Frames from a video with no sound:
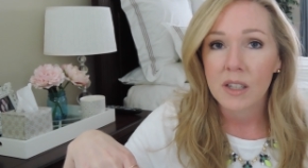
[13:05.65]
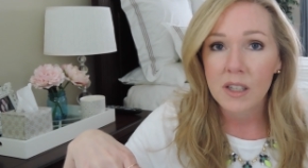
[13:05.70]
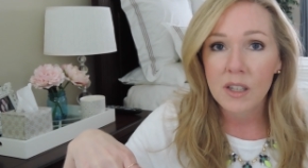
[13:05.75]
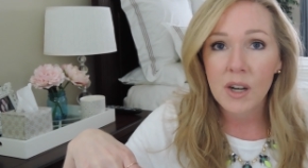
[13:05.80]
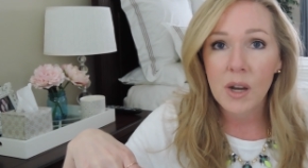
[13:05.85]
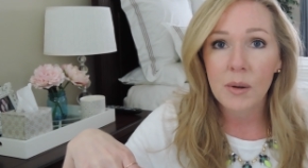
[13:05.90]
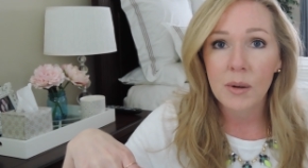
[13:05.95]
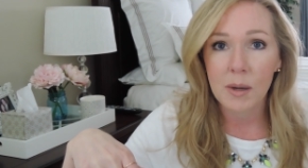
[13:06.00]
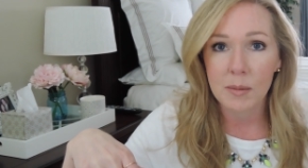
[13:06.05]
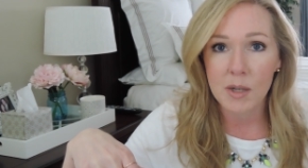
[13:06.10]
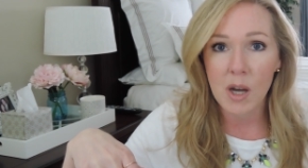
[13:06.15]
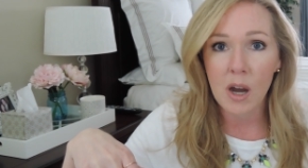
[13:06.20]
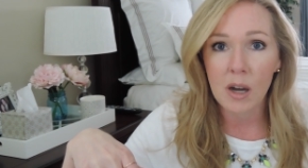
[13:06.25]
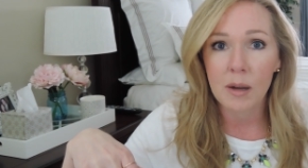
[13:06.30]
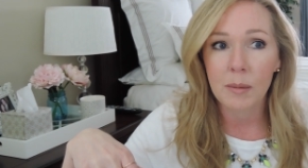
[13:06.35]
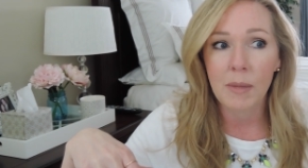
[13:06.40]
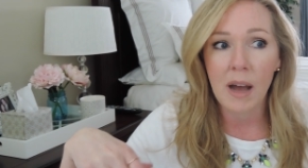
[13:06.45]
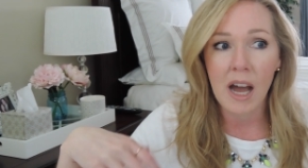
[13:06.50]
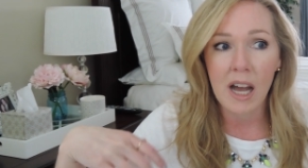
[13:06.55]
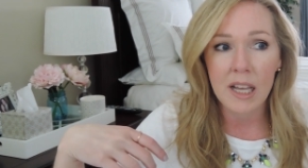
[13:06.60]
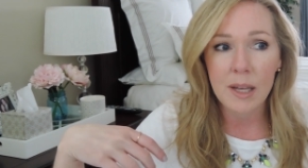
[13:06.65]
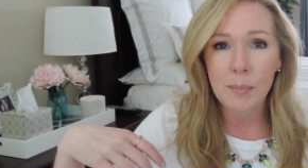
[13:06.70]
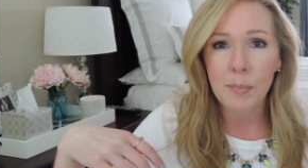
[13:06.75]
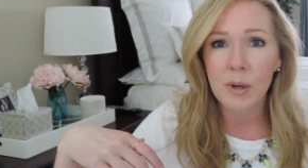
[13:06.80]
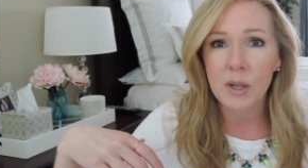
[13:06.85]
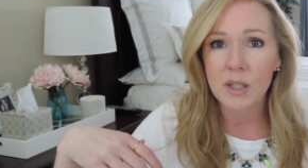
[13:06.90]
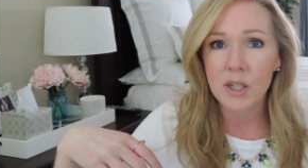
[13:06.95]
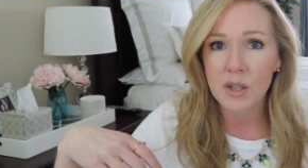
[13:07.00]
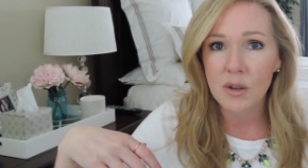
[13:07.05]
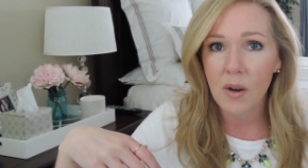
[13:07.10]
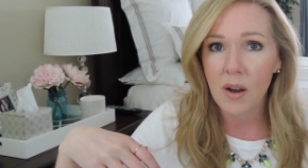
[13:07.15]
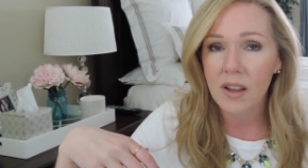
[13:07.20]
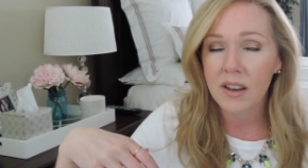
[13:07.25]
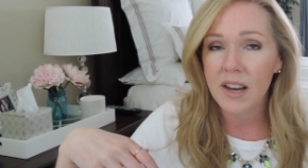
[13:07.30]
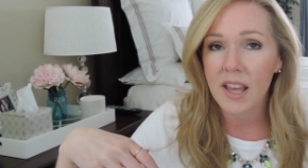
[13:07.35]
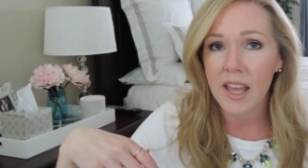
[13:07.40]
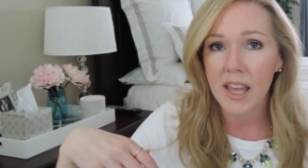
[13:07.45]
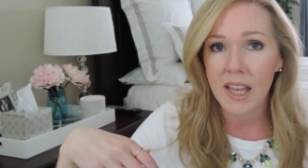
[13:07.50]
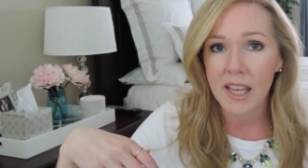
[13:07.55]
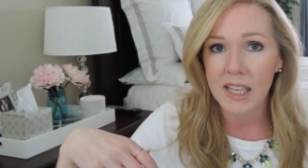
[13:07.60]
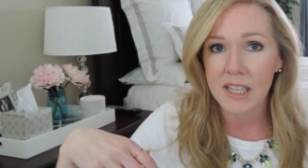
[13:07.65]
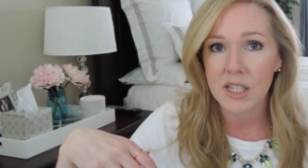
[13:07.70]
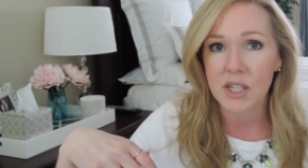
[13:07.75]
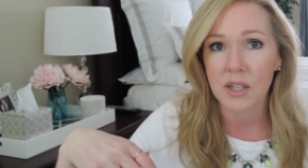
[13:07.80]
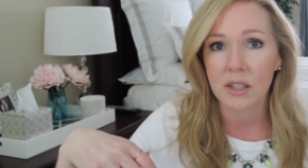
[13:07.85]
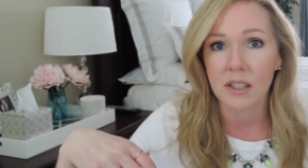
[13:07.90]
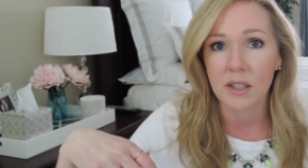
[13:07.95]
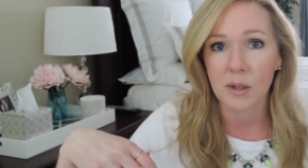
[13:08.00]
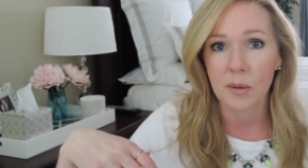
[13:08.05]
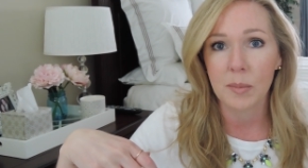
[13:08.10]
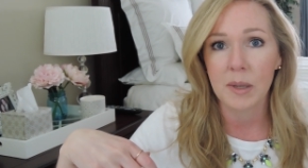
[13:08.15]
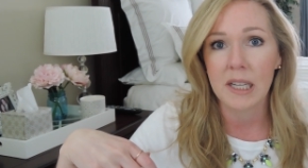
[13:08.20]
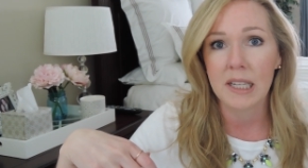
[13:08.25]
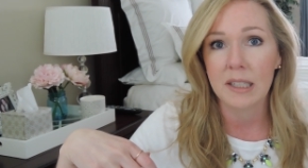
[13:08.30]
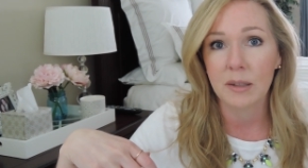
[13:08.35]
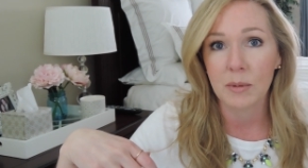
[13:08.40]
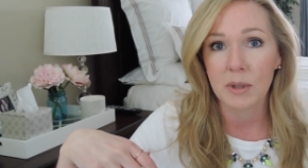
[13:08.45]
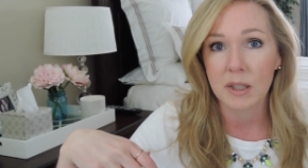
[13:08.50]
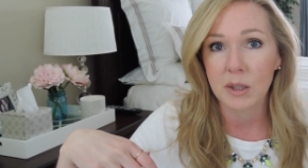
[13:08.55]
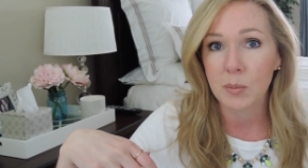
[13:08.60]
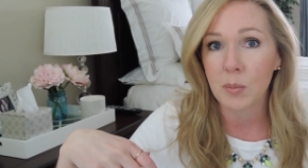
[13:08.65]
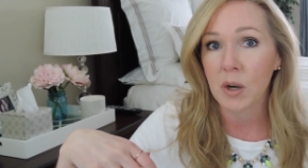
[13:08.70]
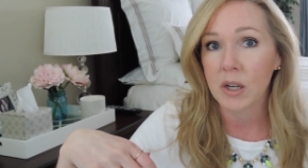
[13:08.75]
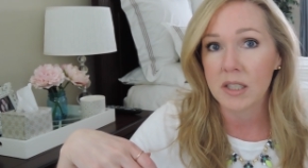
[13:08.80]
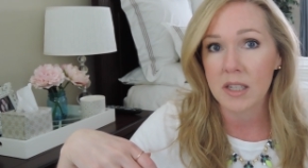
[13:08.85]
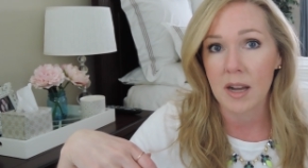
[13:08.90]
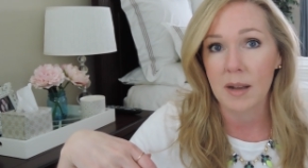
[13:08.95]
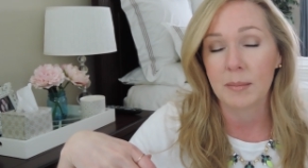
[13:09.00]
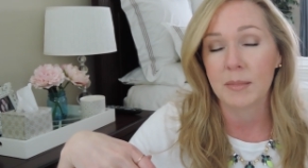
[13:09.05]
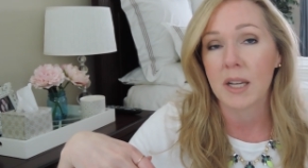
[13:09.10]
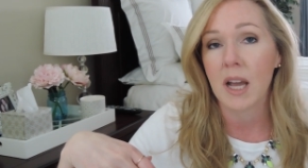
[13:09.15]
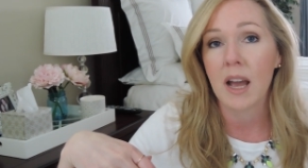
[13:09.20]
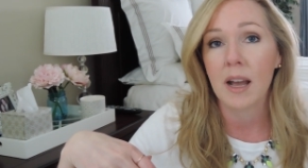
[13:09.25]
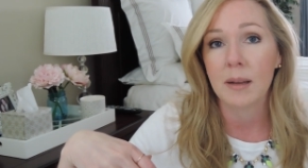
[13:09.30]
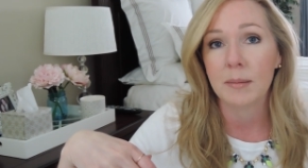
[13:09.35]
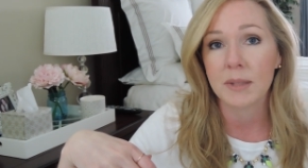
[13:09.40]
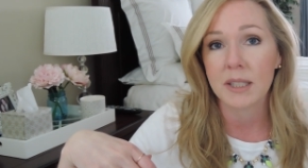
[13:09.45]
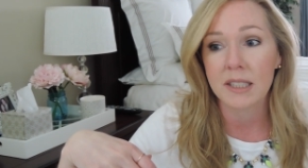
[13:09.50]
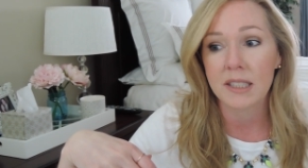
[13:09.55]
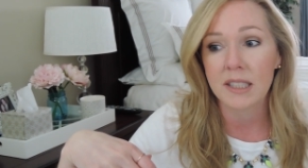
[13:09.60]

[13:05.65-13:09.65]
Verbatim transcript: You know what I'm talking about. It puts you on edge a little bit when springtime comes.